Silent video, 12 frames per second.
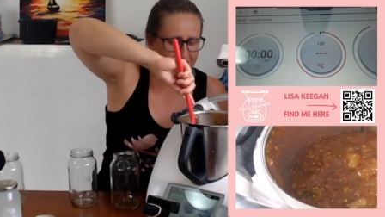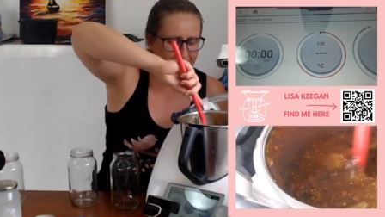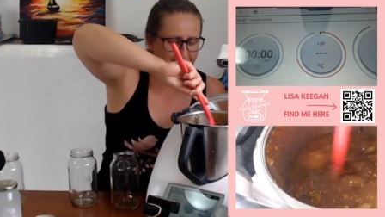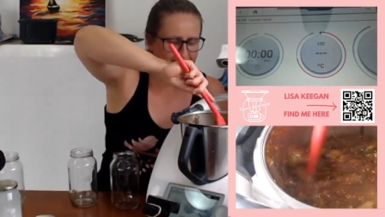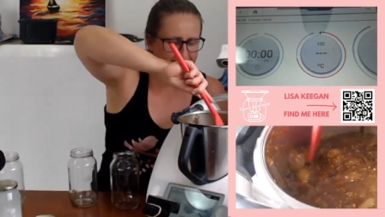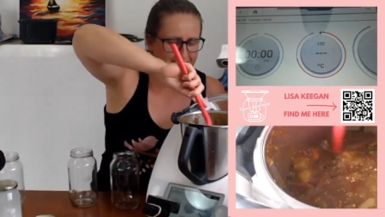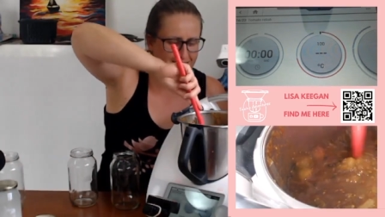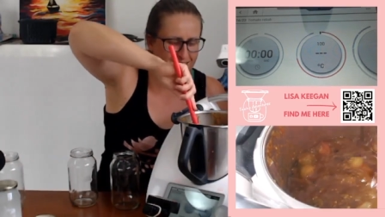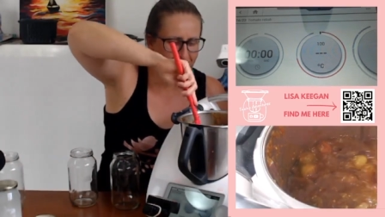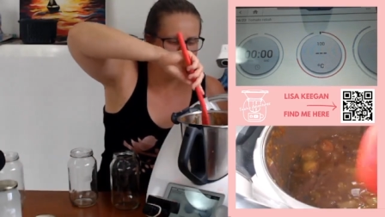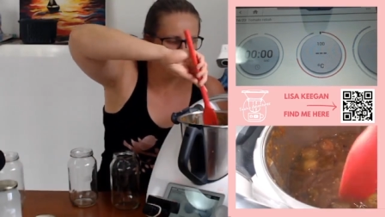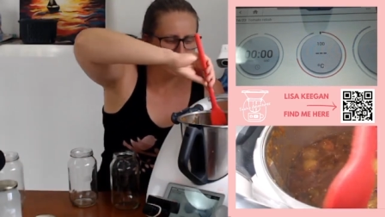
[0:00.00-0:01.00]
just
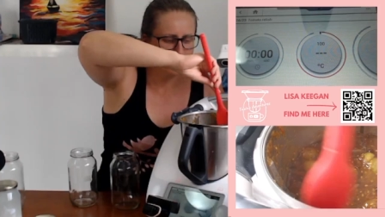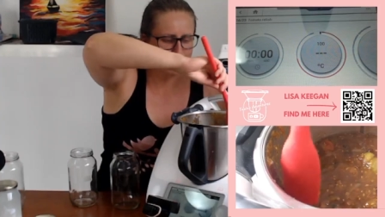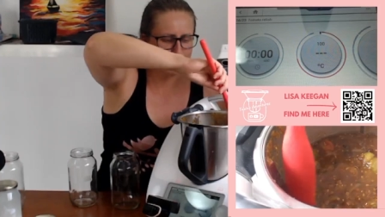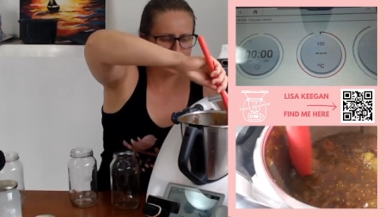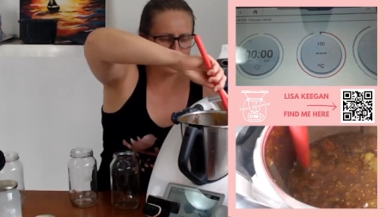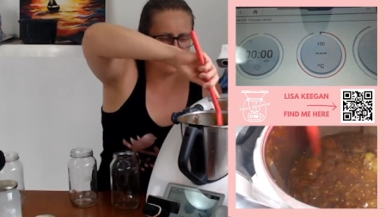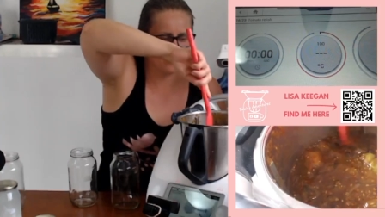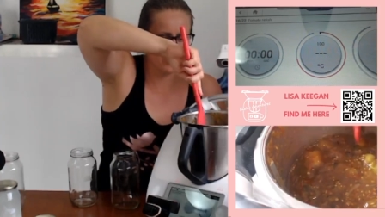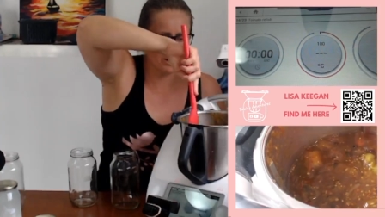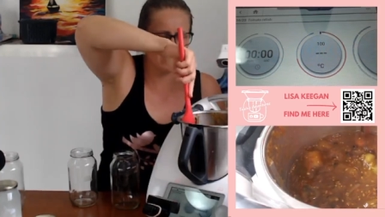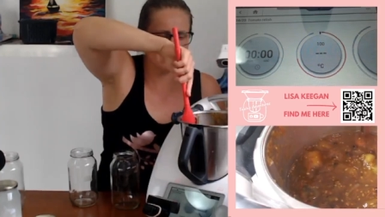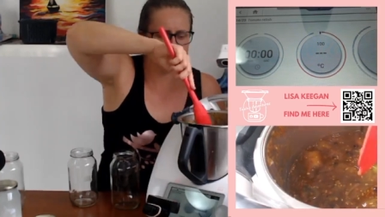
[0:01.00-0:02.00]
beautiful.
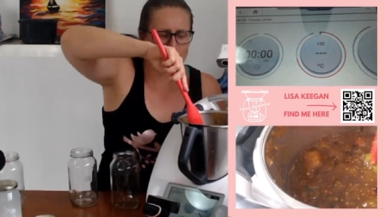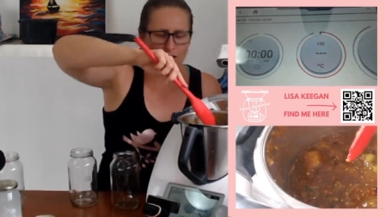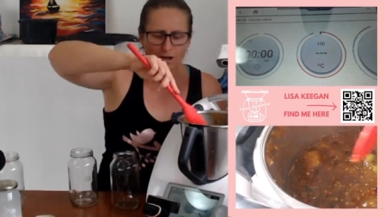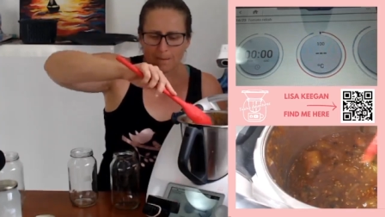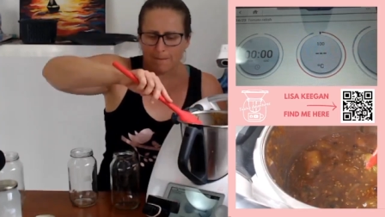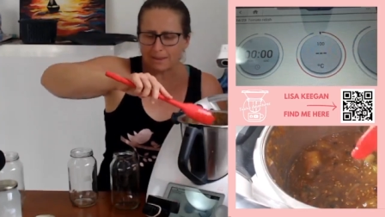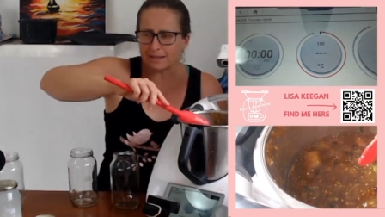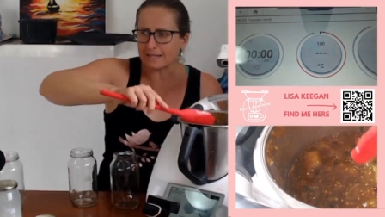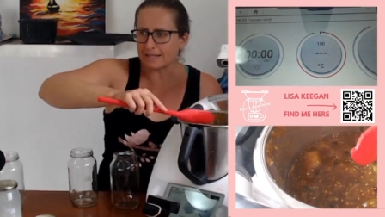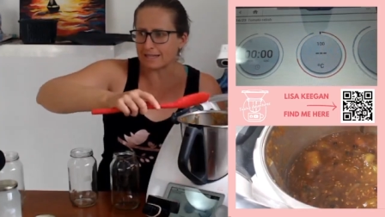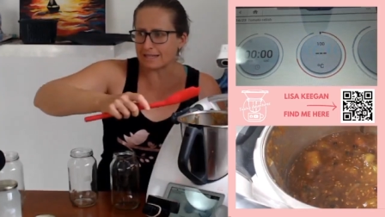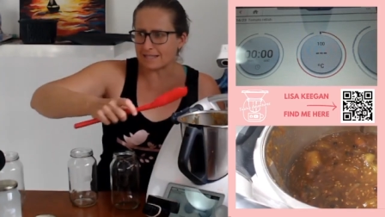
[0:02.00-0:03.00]
Now, it's not
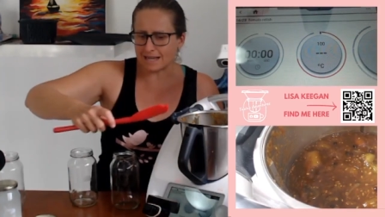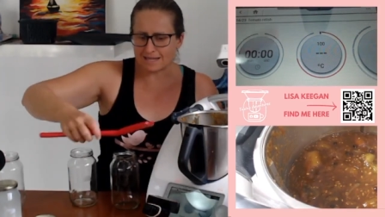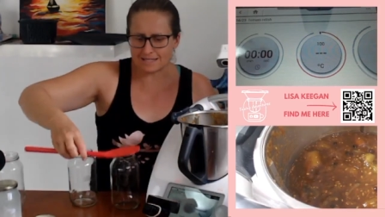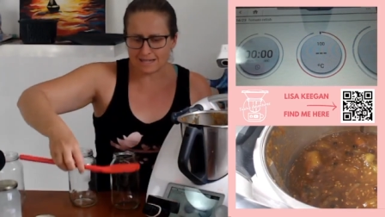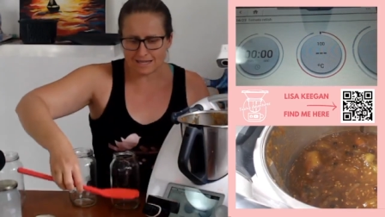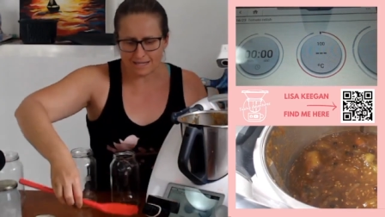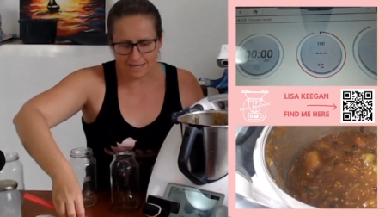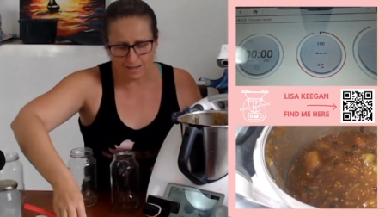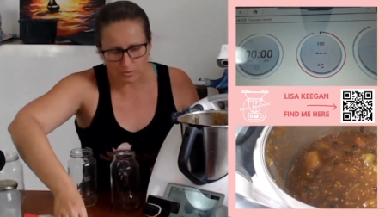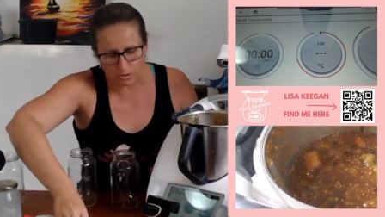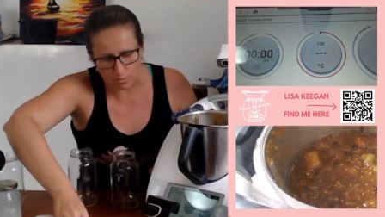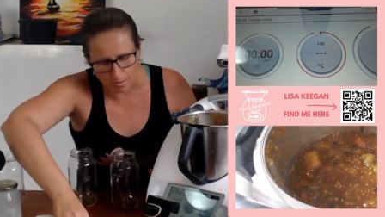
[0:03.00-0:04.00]
completely done yet.
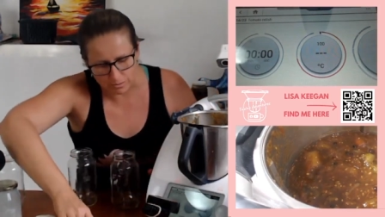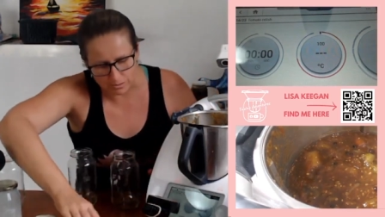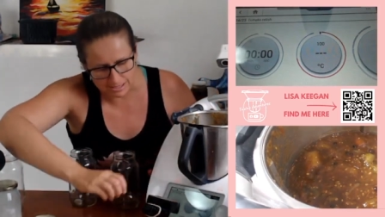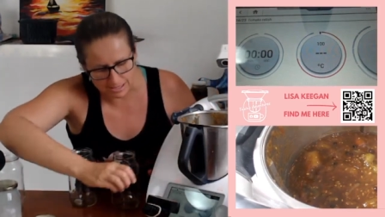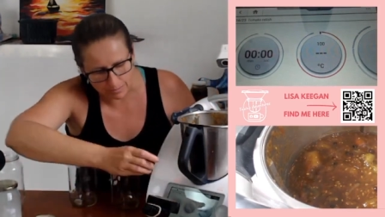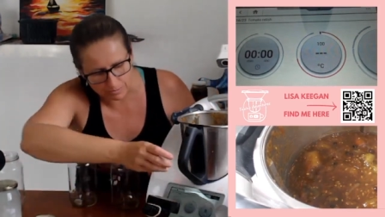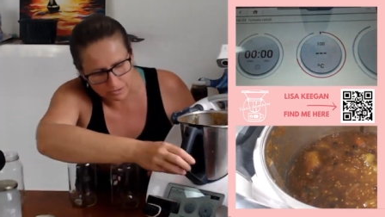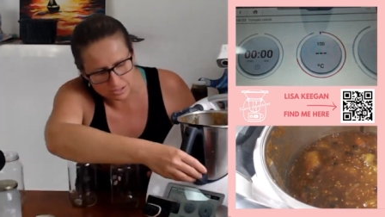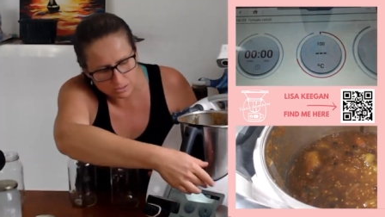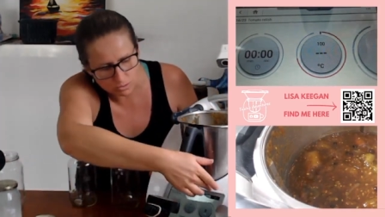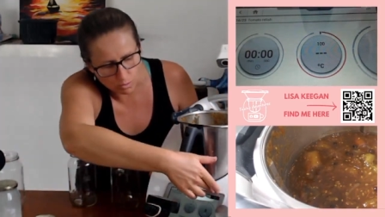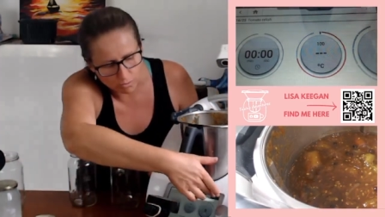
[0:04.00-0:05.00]
We've got one more step. We've got
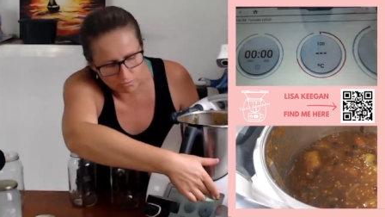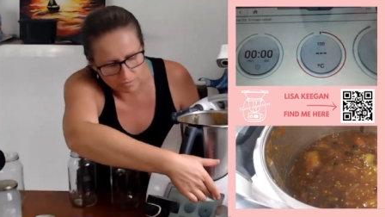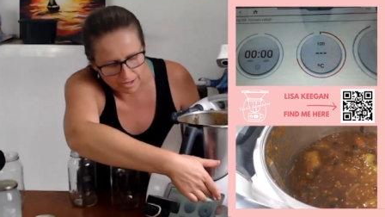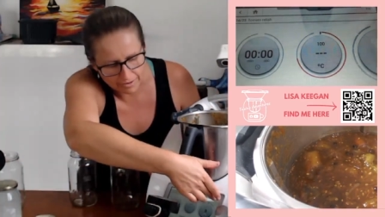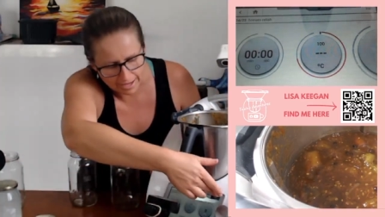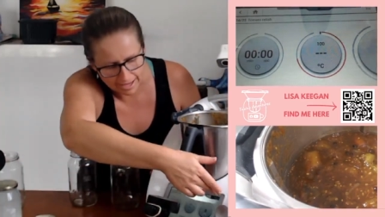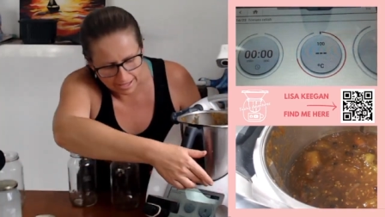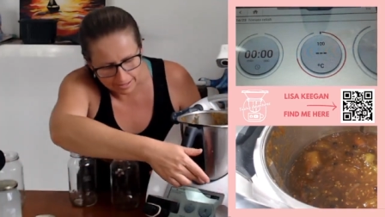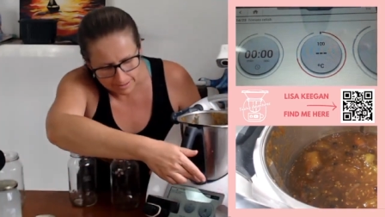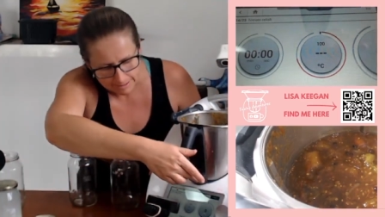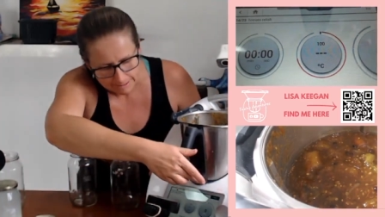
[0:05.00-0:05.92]
some corn flour to add.